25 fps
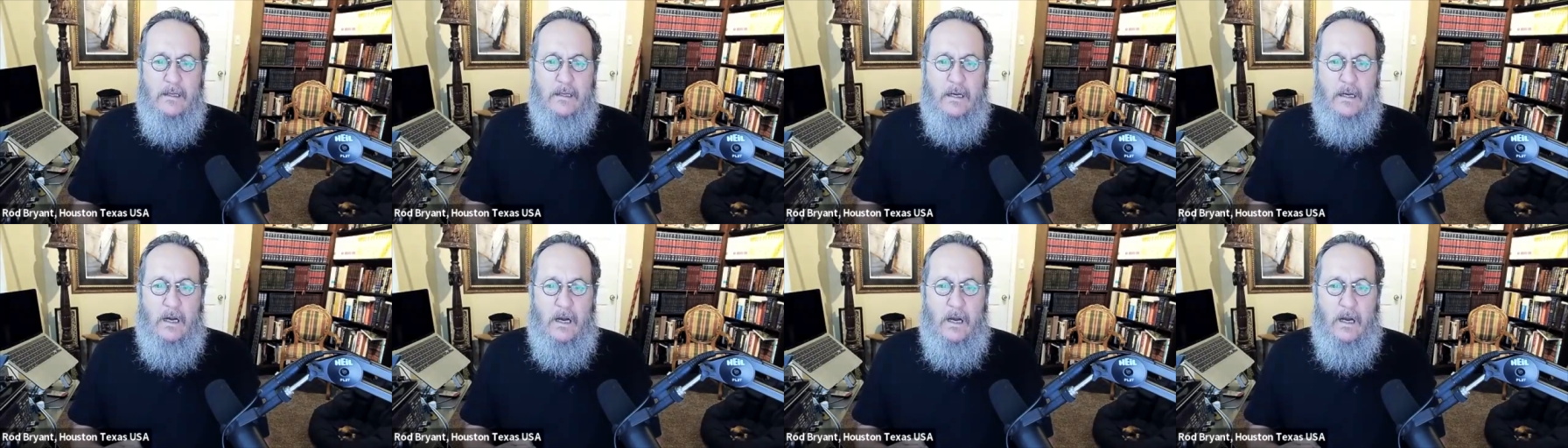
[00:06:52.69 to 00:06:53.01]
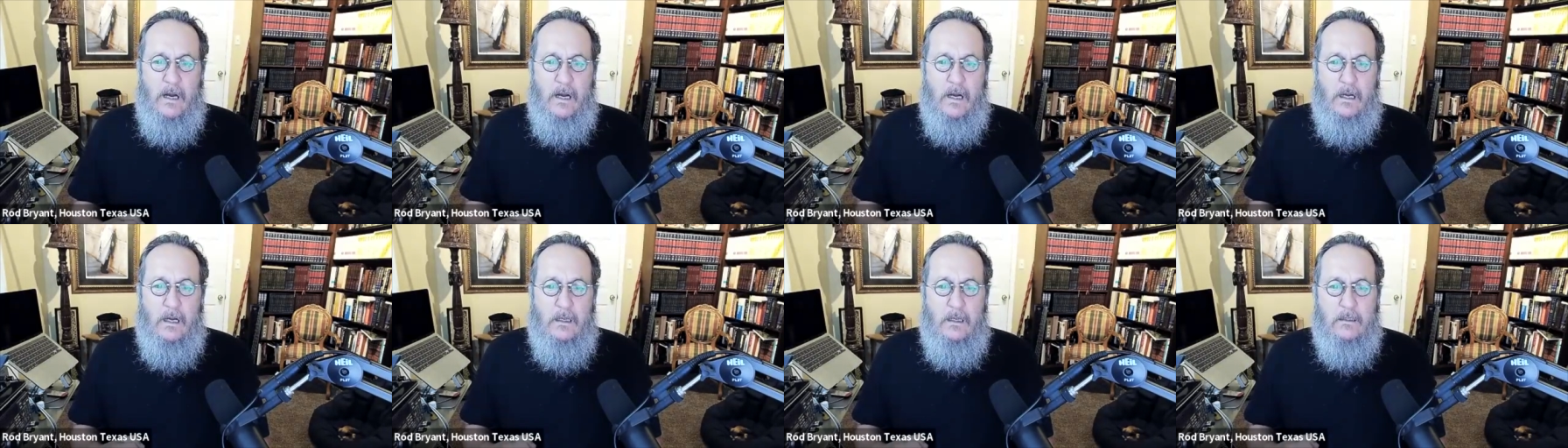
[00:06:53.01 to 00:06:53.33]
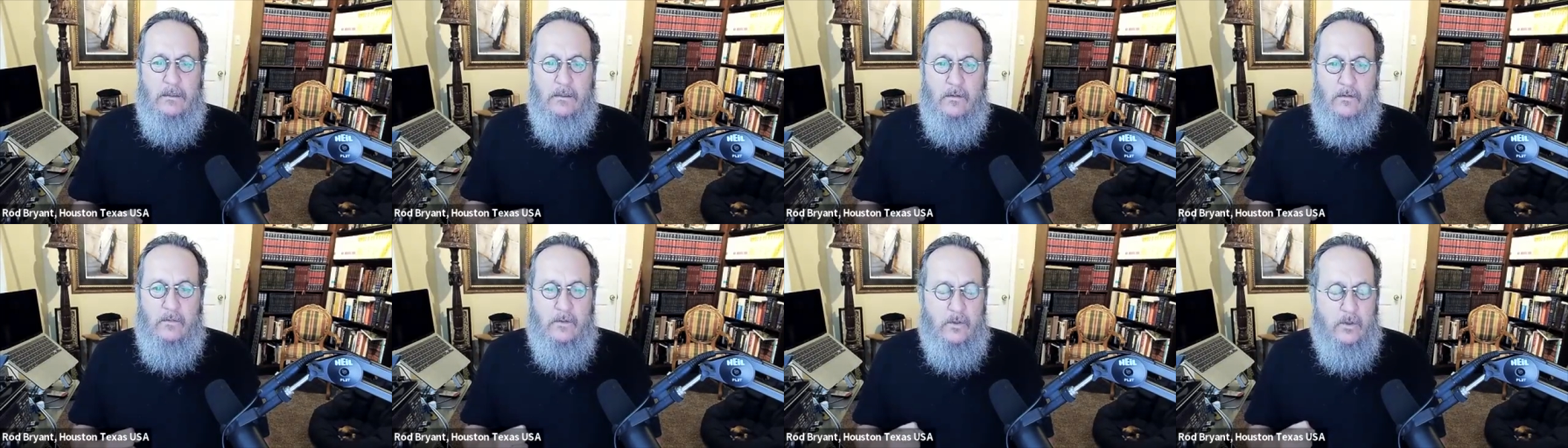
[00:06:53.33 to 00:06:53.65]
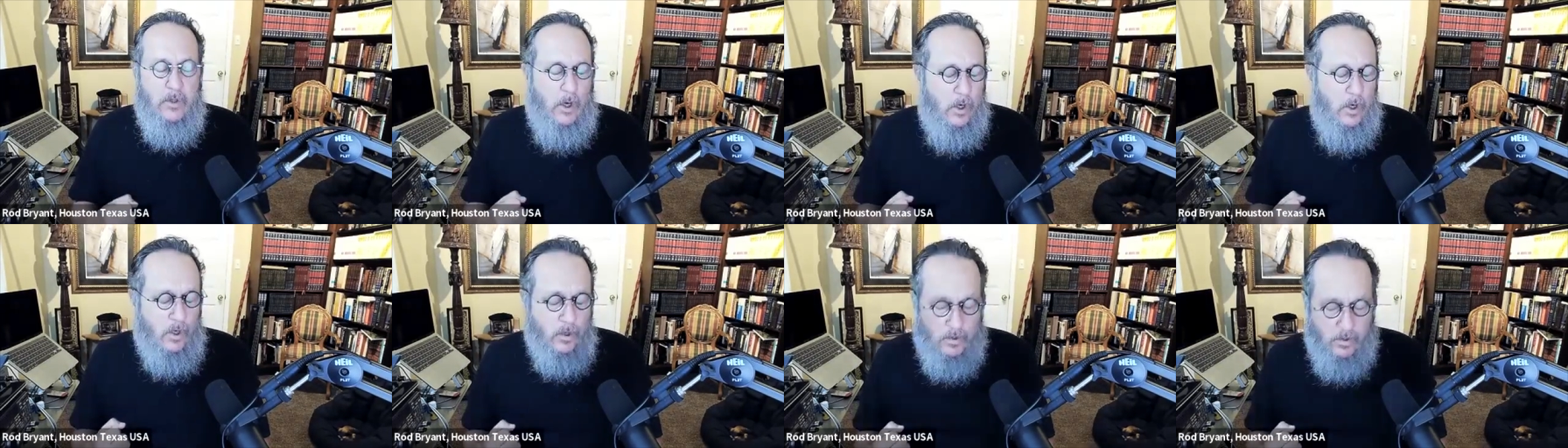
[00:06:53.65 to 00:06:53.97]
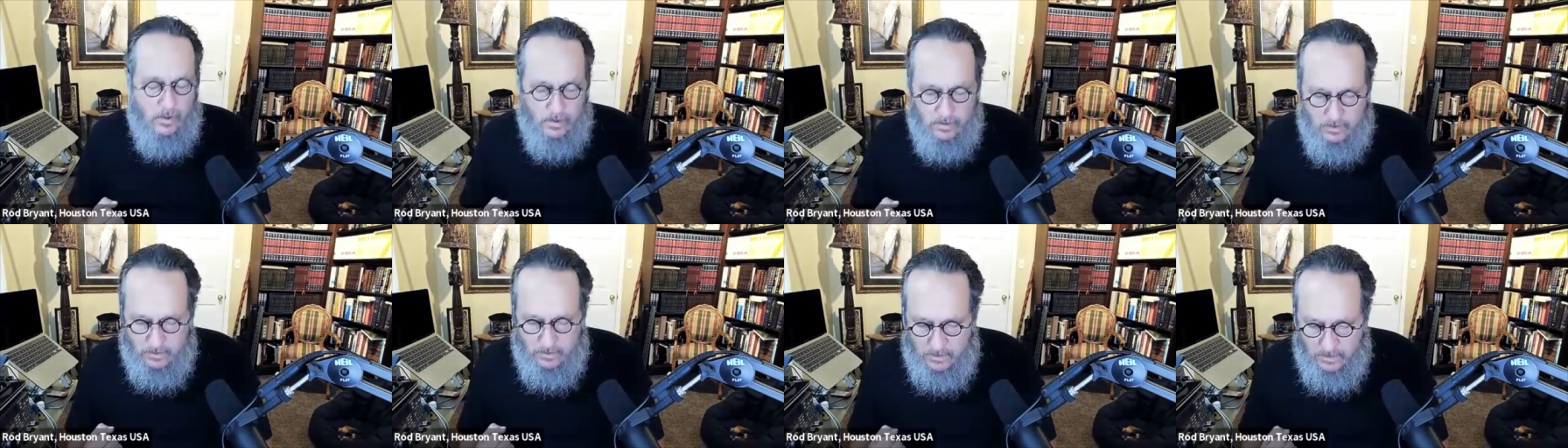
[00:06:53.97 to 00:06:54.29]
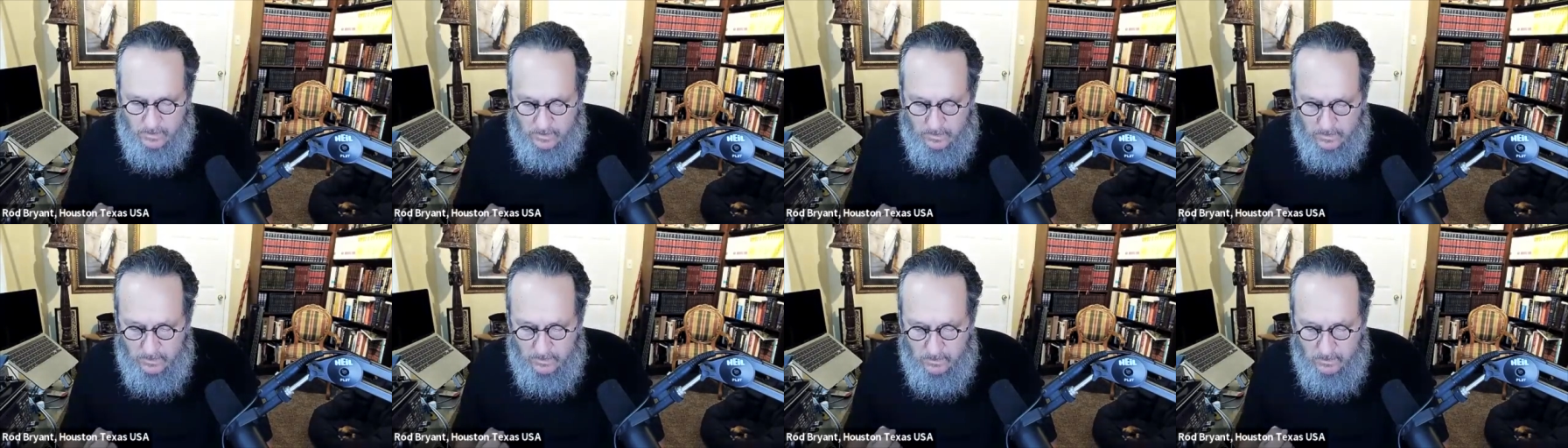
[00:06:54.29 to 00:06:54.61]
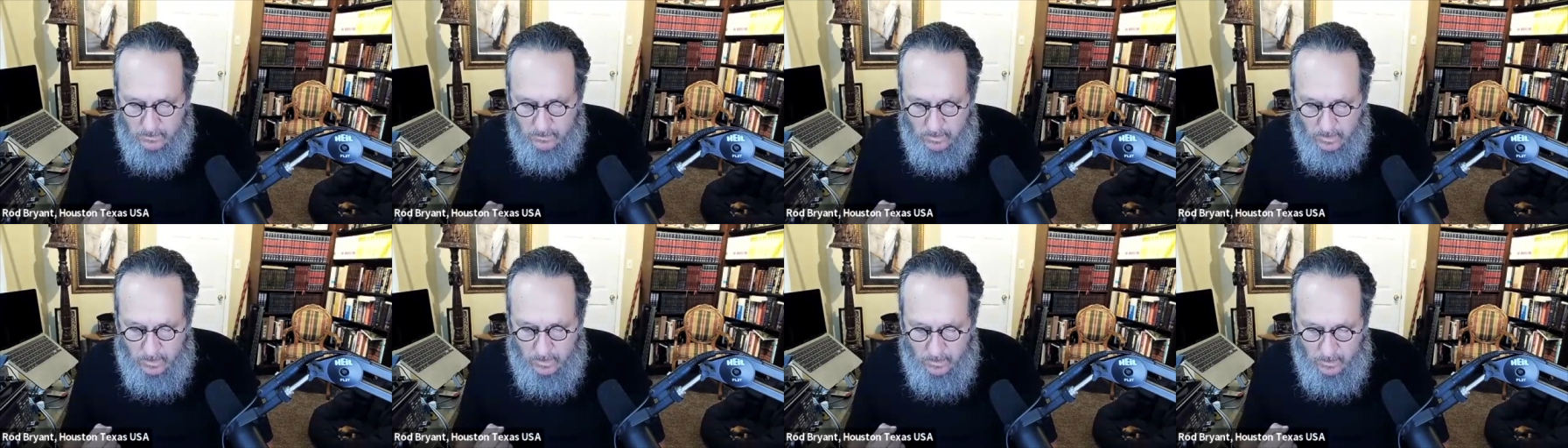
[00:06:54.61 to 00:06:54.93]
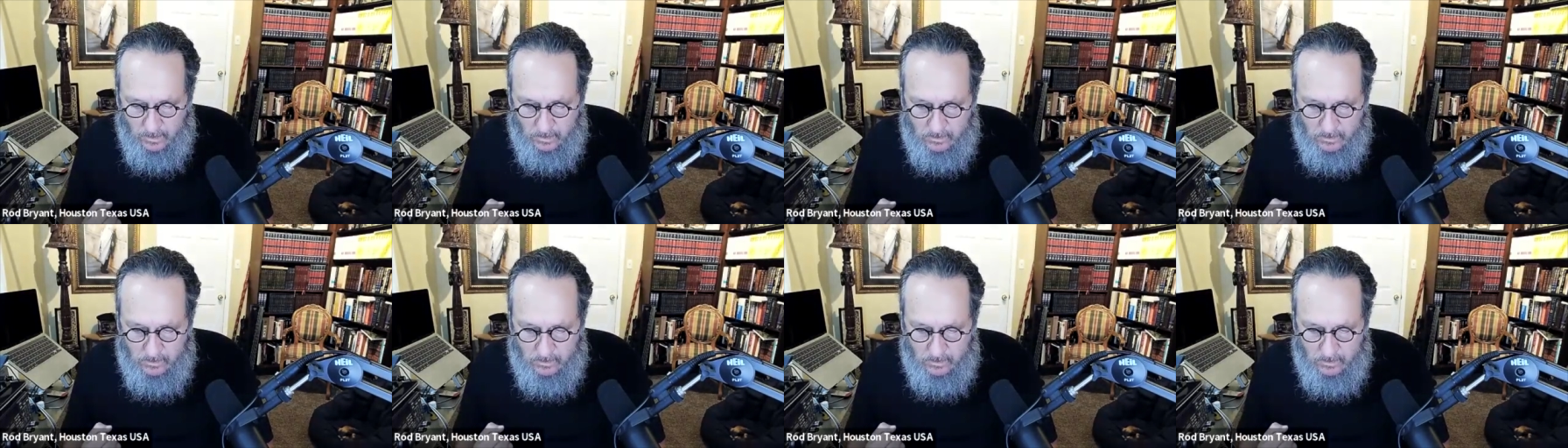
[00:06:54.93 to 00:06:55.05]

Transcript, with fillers: uh, turn uh,